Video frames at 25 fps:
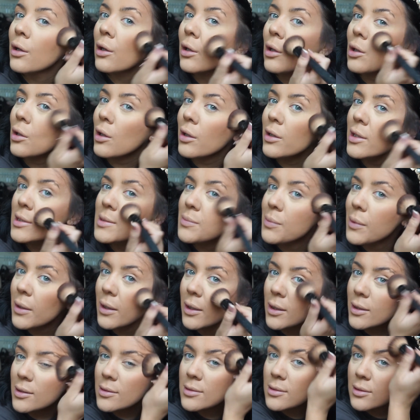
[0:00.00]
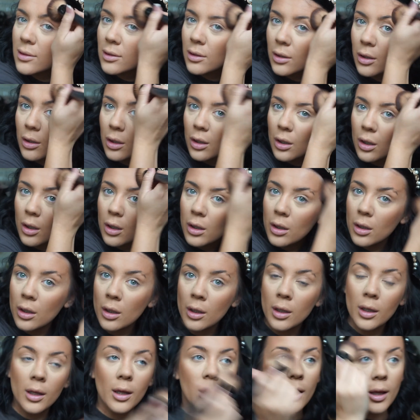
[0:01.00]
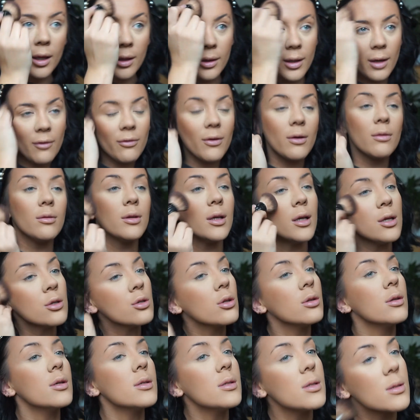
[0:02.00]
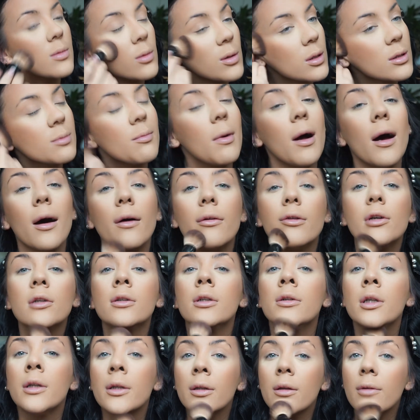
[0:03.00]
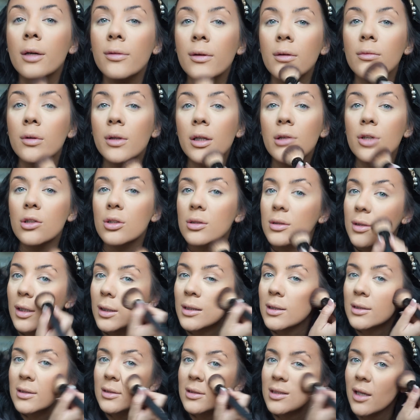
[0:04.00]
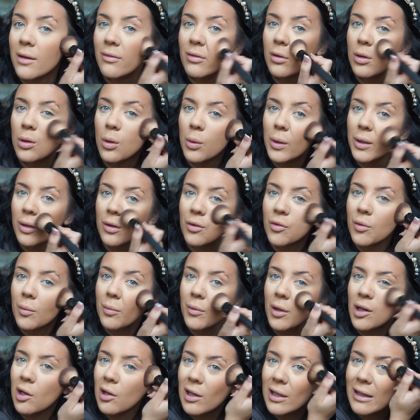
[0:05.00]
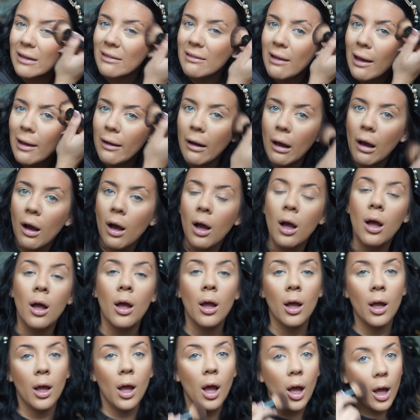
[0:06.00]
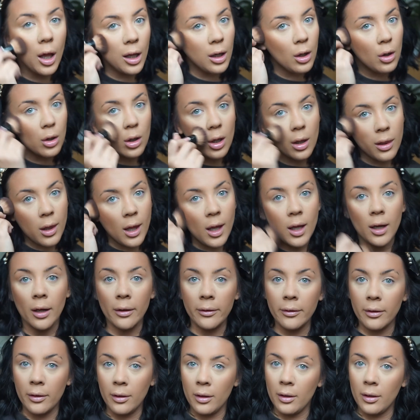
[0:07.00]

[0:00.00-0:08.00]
Look at this base. In that foundation, this is what's mad. That foundation's like £7 or something, like a tenner. And look at that.